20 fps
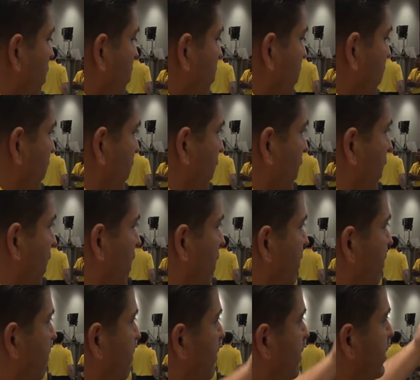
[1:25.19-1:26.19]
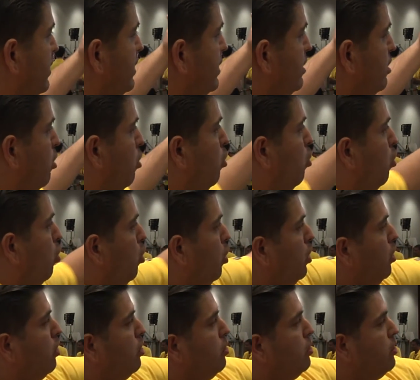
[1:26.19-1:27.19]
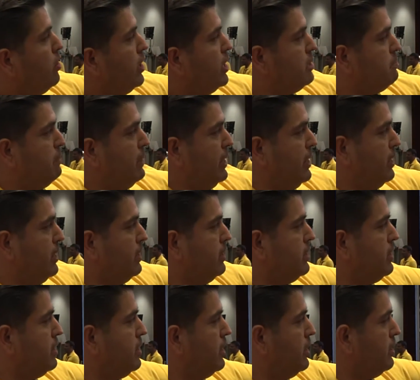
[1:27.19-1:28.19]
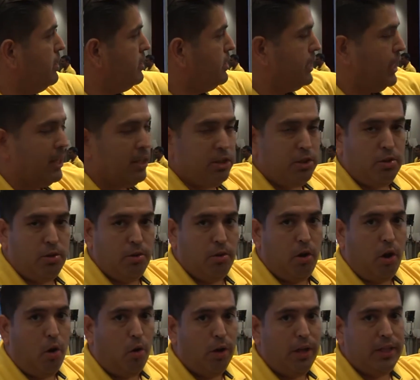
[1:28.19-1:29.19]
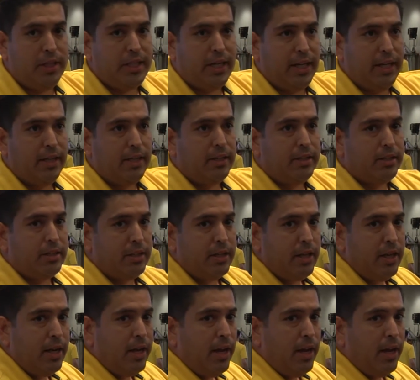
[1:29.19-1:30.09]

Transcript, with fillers: The, uh, the oil is being sent to holding tanks